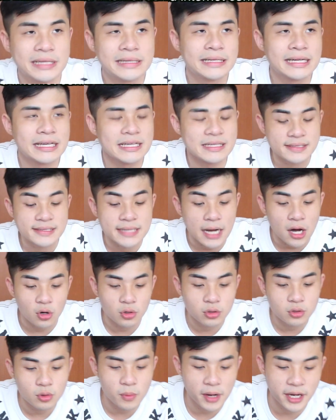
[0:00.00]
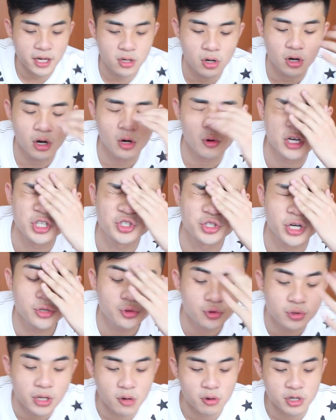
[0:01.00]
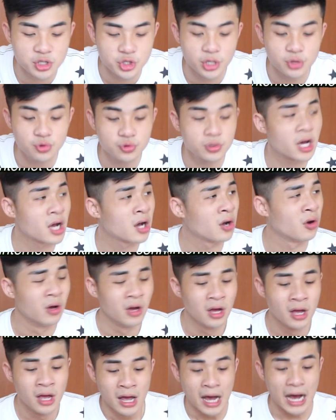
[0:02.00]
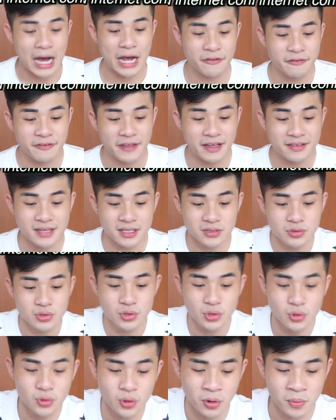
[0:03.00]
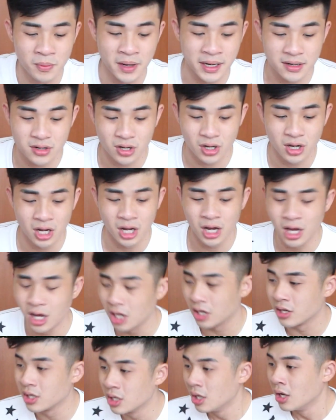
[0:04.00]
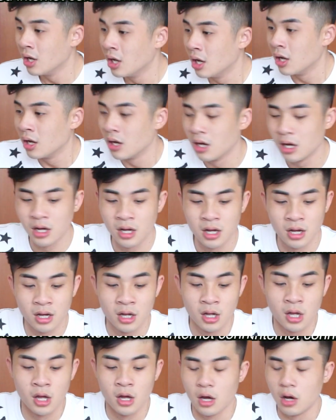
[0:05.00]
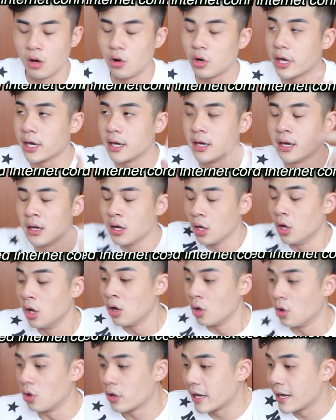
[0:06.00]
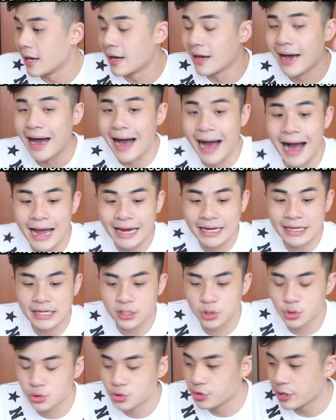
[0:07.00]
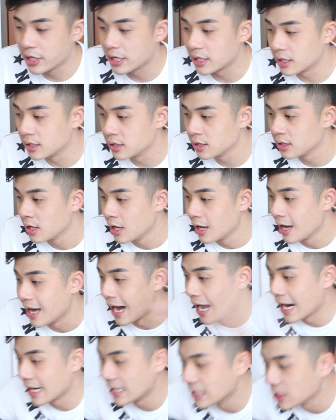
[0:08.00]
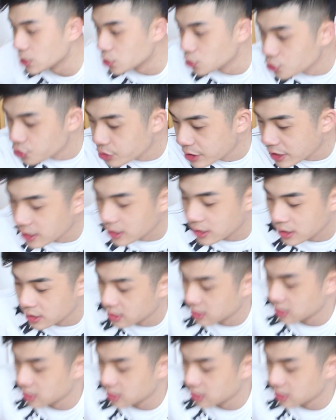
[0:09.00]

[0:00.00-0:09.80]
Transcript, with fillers: internet is down. Oh my god, what should I do now? What should I do now? I have nothing to do. Oh my god. Okay, okay. I need to drink. I need to drink.